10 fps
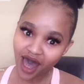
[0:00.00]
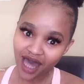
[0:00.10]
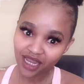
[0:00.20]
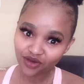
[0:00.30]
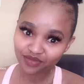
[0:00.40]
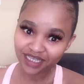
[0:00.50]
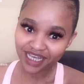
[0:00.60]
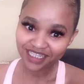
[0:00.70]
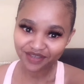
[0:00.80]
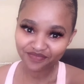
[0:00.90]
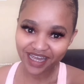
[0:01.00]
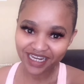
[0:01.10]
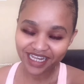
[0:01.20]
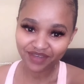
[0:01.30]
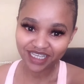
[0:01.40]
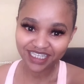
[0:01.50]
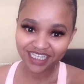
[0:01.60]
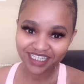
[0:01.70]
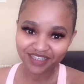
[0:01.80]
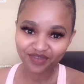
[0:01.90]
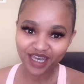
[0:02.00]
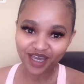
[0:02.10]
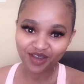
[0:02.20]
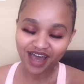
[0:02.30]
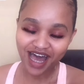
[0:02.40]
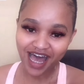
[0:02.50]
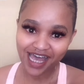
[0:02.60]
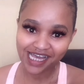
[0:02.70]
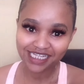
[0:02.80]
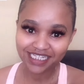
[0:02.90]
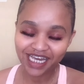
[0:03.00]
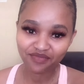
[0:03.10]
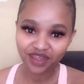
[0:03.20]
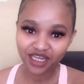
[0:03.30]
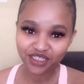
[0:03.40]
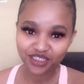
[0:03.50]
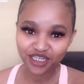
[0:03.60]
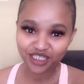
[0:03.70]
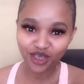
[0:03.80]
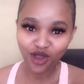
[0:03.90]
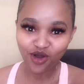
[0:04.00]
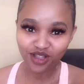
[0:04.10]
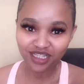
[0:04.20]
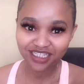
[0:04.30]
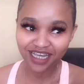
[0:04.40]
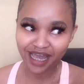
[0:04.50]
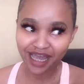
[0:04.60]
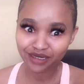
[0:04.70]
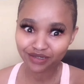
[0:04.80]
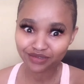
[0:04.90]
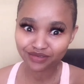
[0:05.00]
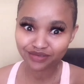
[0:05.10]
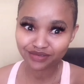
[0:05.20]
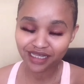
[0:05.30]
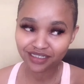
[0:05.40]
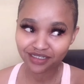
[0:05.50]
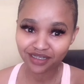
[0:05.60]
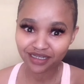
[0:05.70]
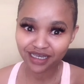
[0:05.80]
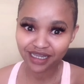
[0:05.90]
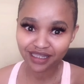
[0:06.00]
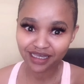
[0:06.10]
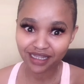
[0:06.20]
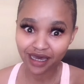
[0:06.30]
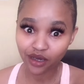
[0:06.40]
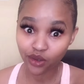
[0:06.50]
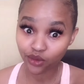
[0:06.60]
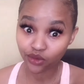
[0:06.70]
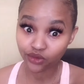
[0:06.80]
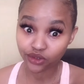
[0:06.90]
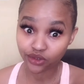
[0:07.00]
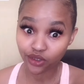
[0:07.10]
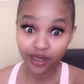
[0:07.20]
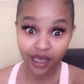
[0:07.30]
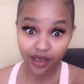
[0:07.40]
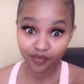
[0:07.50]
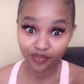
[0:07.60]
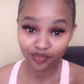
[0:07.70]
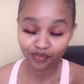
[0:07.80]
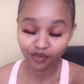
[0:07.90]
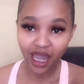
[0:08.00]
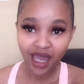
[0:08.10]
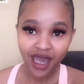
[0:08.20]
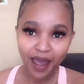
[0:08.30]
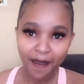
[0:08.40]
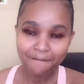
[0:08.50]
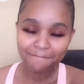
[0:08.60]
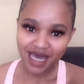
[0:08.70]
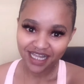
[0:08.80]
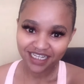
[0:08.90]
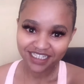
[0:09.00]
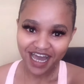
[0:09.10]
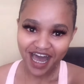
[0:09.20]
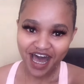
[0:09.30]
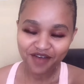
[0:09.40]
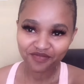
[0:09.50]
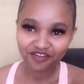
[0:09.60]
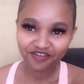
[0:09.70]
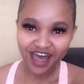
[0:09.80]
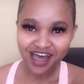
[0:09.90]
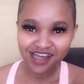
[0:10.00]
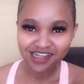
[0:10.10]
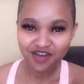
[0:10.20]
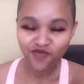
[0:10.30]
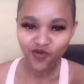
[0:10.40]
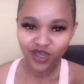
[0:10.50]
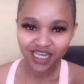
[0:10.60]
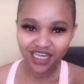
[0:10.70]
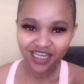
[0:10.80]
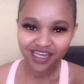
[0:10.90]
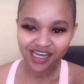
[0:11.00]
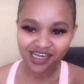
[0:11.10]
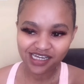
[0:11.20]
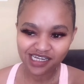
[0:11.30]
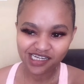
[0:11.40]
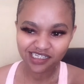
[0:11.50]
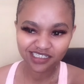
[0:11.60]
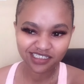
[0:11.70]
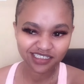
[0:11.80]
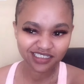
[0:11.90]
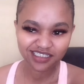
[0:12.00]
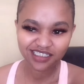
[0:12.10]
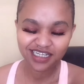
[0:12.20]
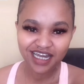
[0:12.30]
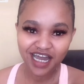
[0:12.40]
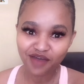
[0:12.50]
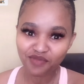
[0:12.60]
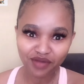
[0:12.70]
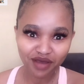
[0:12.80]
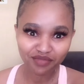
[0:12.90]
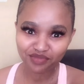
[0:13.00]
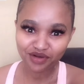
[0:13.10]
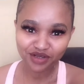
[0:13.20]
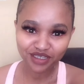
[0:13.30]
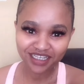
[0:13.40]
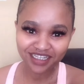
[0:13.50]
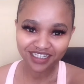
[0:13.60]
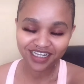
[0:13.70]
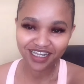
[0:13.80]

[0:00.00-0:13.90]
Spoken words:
Hello, Mzansi. My name is Zinzi Mgela and I'm 32 years old. I know, I do not look anything like old. Okay. But yeah, I'm fun, I'm witty, I'm a bubbly person.